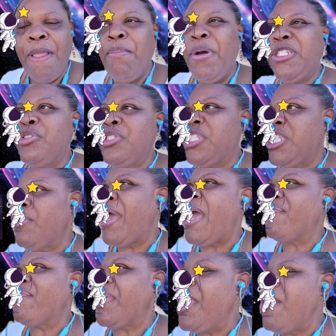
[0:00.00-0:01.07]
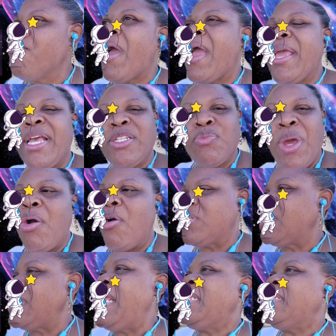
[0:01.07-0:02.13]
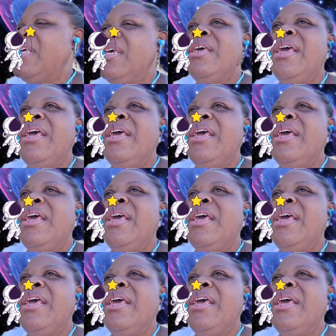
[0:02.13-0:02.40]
But you still have to eat right as well, or eat